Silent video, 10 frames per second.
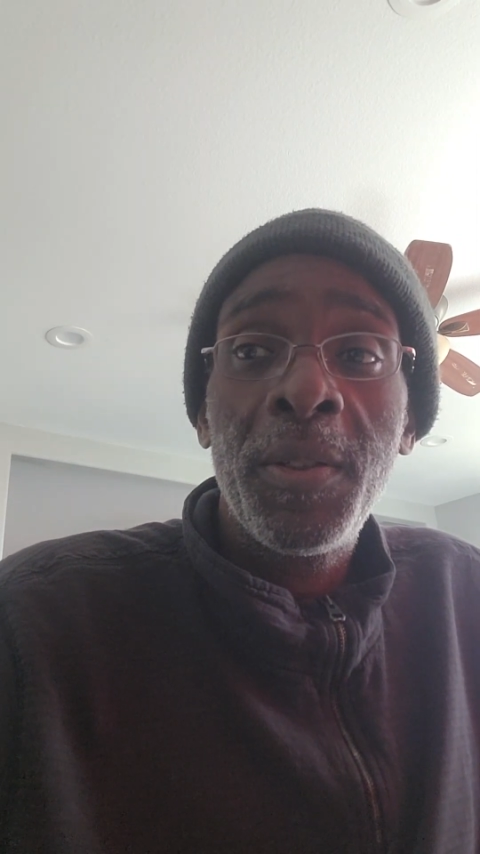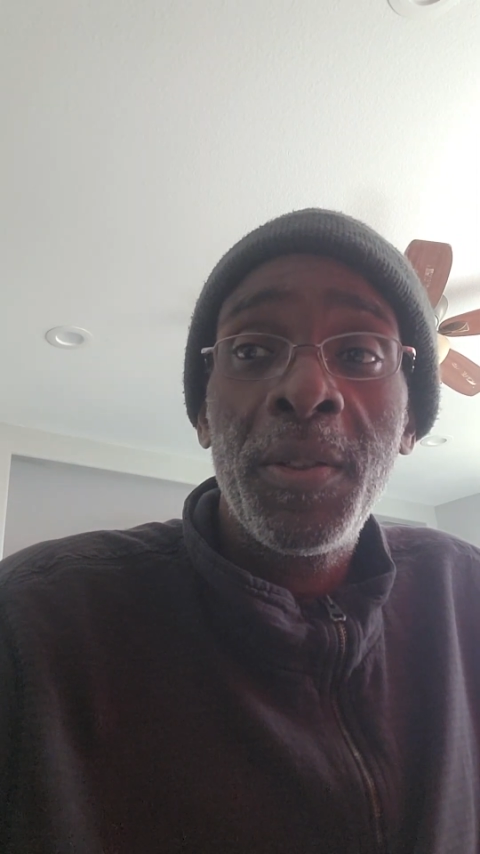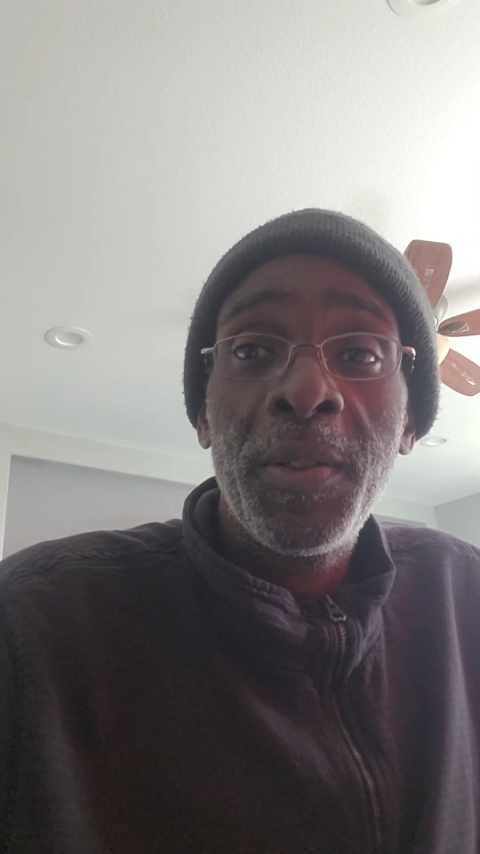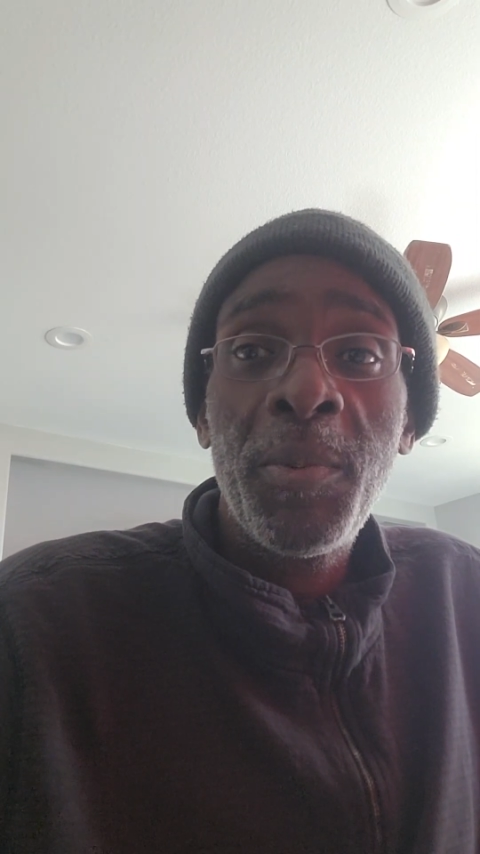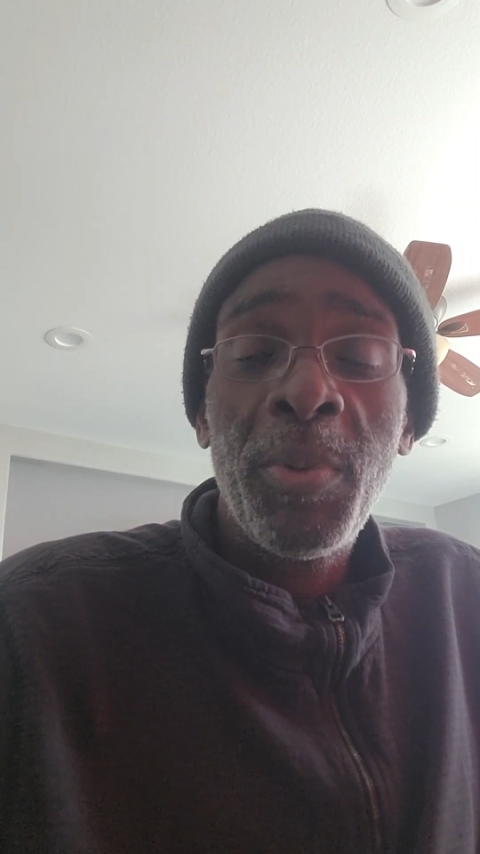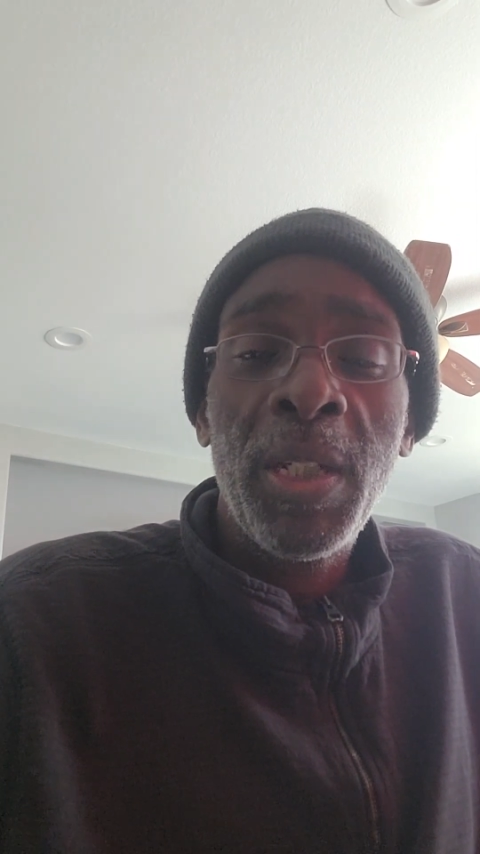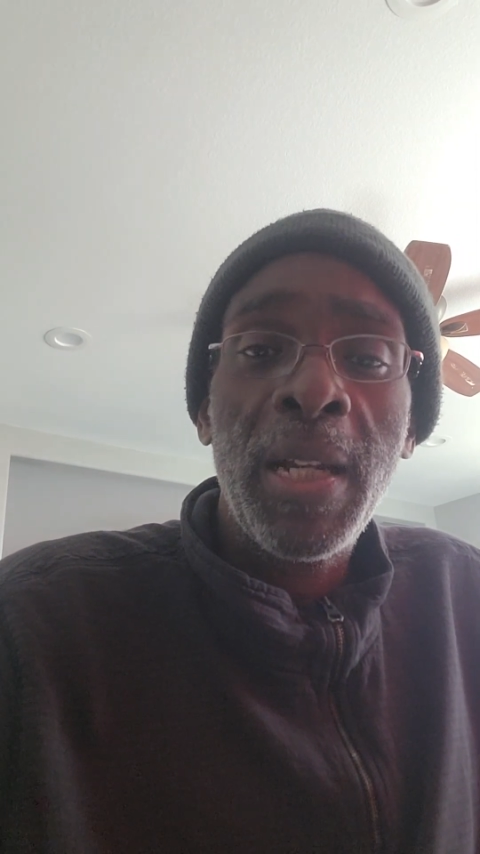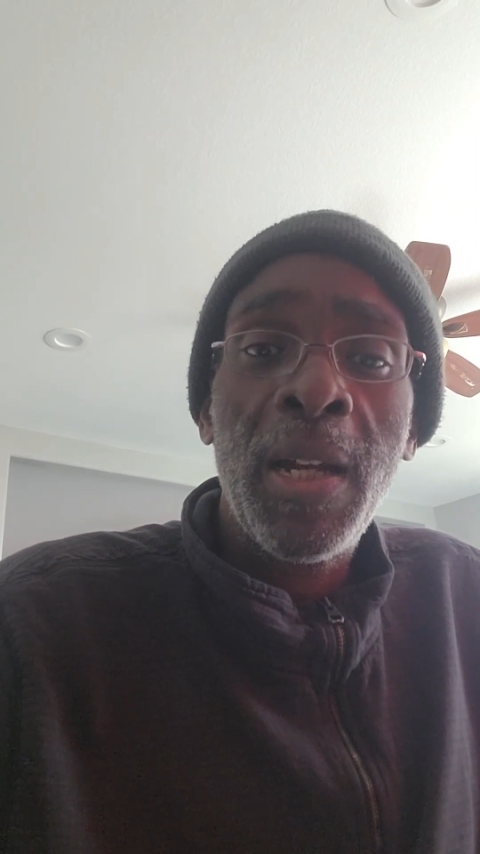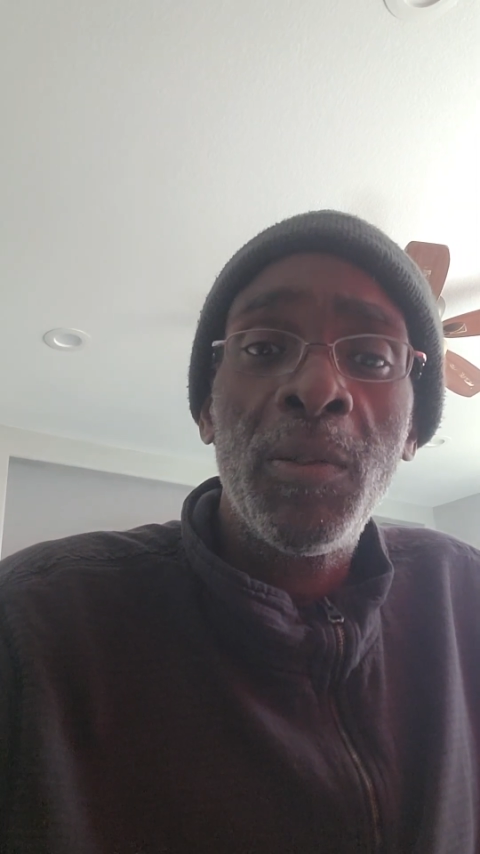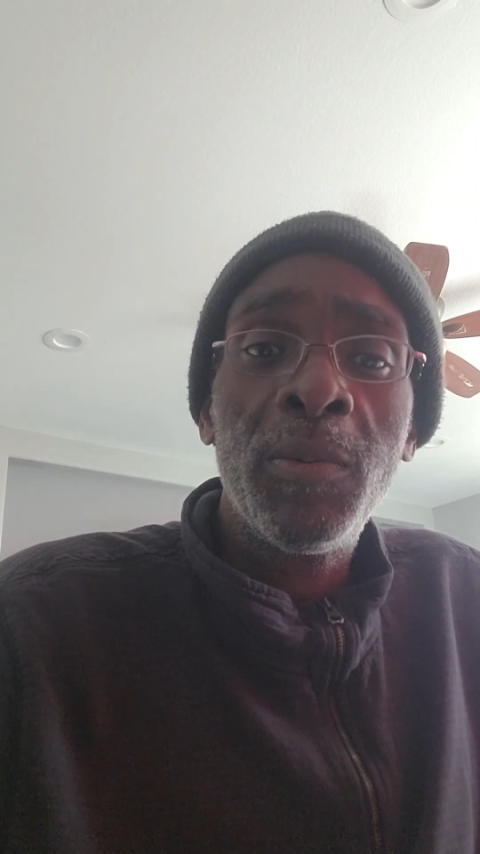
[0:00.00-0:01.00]
speak
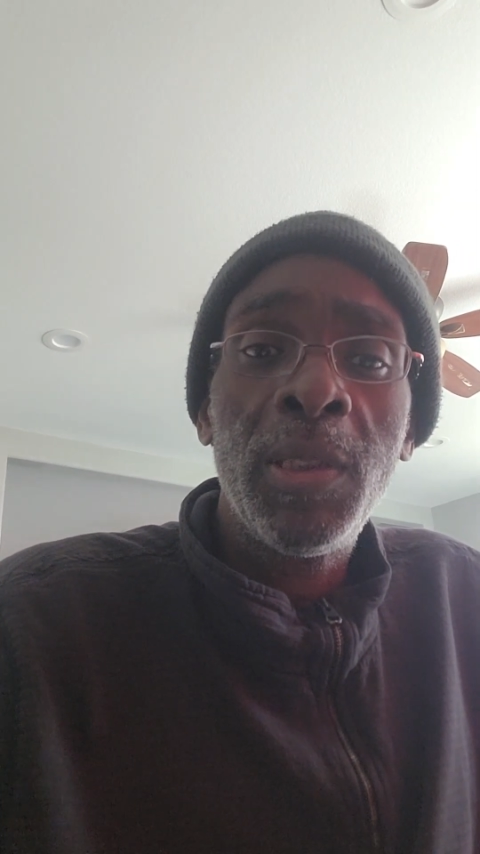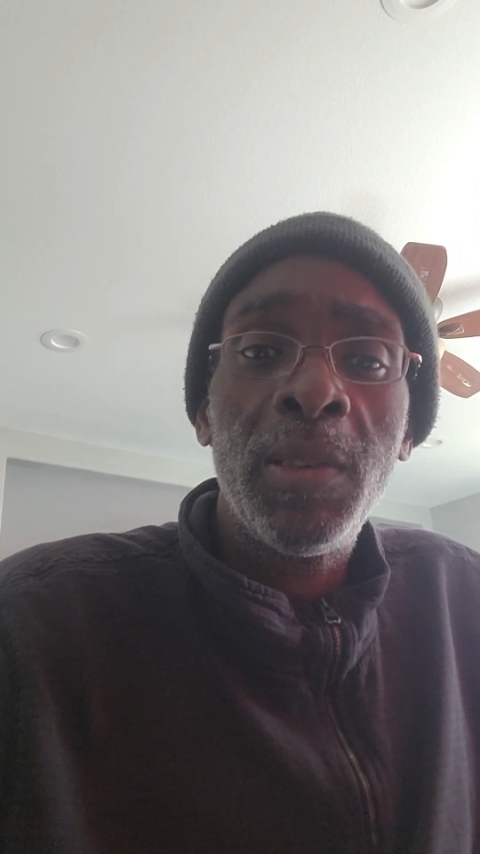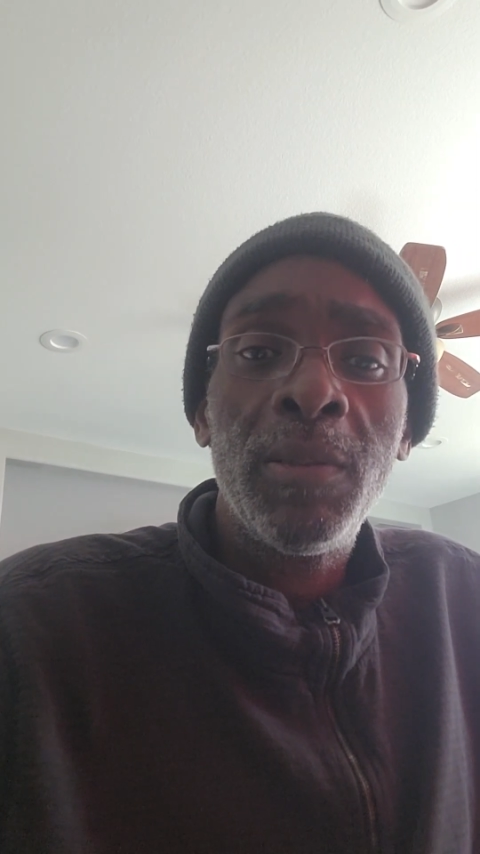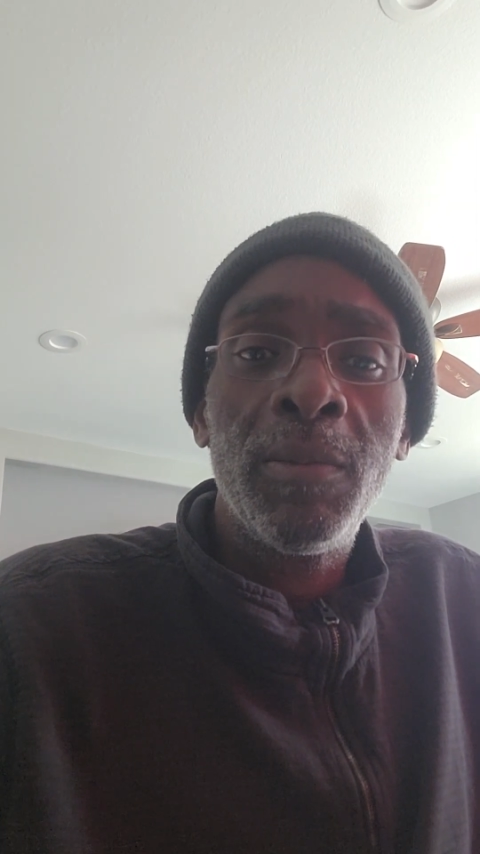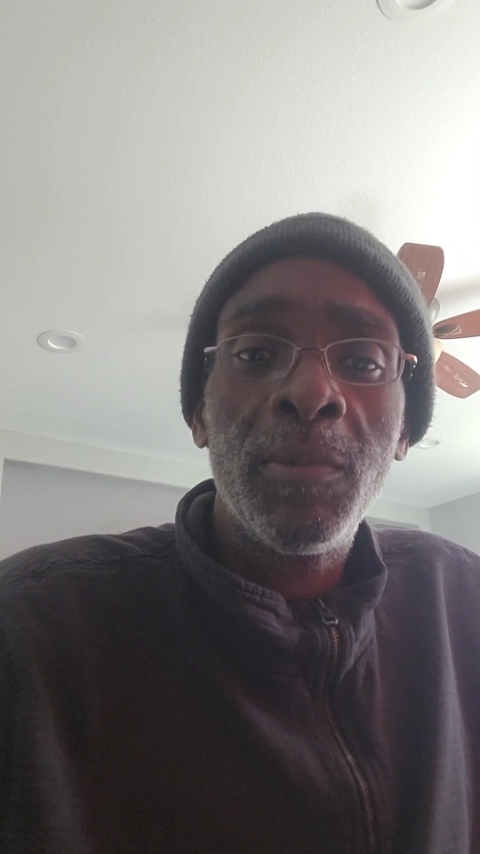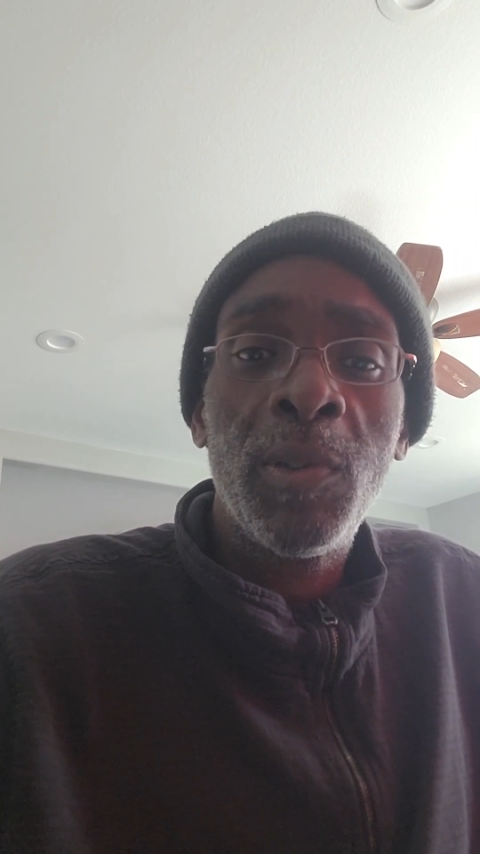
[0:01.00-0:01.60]
out and